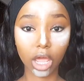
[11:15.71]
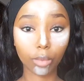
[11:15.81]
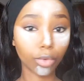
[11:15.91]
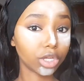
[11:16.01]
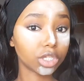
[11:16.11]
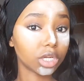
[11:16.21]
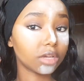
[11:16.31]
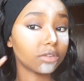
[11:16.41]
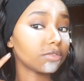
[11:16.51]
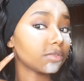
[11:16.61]
And I'm going to
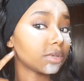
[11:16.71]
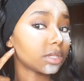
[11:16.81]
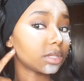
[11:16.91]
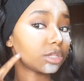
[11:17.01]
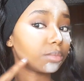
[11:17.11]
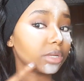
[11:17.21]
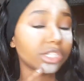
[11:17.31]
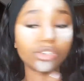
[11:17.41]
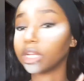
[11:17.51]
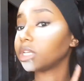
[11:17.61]
leave this
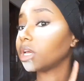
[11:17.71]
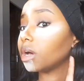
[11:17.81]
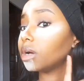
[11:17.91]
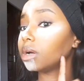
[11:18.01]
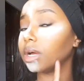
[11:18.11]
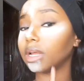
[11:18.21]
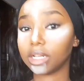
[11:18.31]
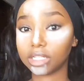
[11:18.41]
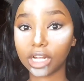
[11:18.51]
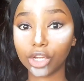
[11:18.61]
place right here,
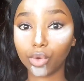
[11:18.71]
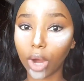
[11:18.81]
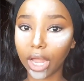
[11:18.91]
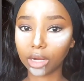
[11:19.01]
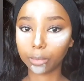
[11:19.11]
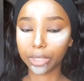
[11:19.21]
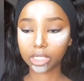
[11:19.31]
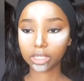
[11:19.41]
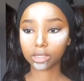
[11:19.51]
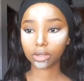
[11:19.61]
and I'll tell you why in a
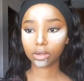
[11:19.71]
bit.